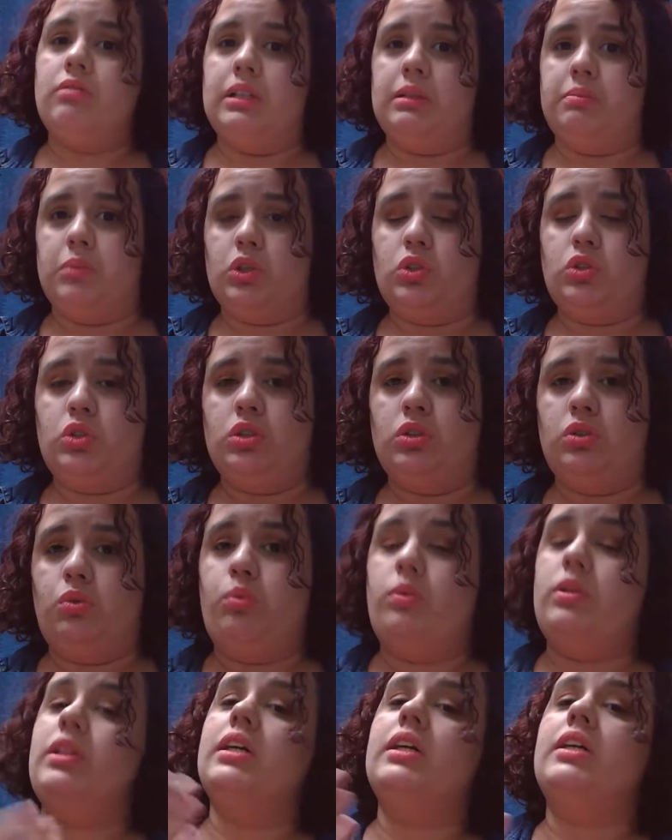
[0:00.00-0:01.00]
rainbows
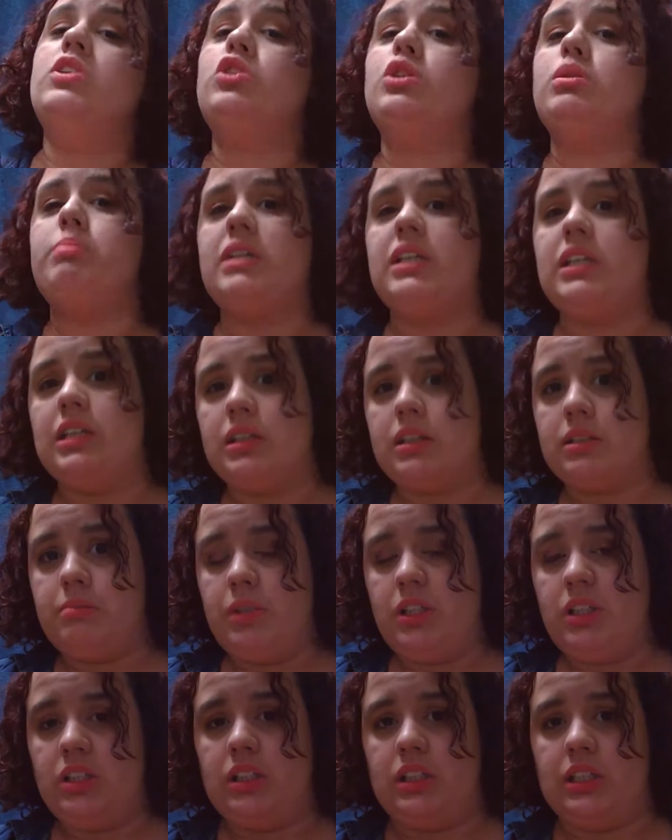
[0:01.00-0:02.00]
with the LGBT
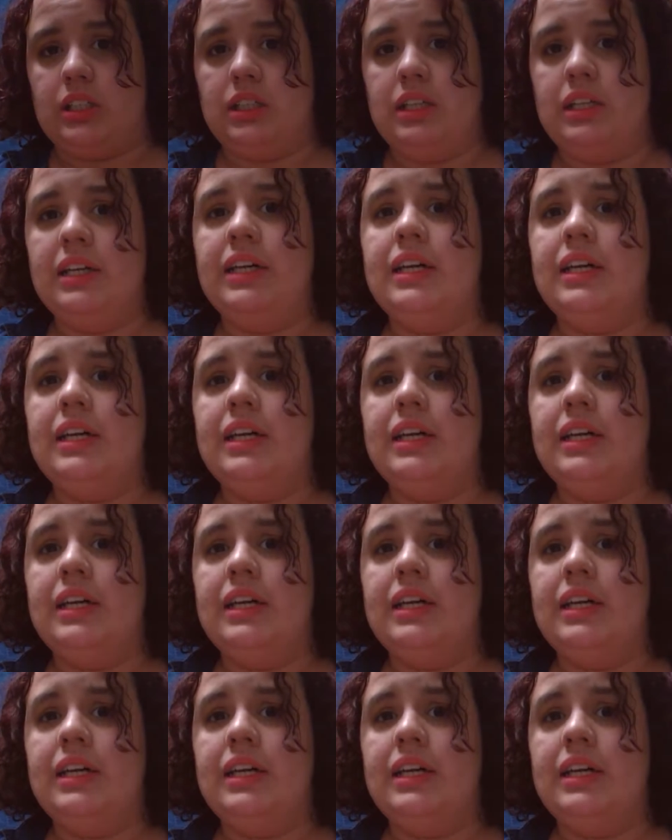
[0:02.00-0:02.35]
community.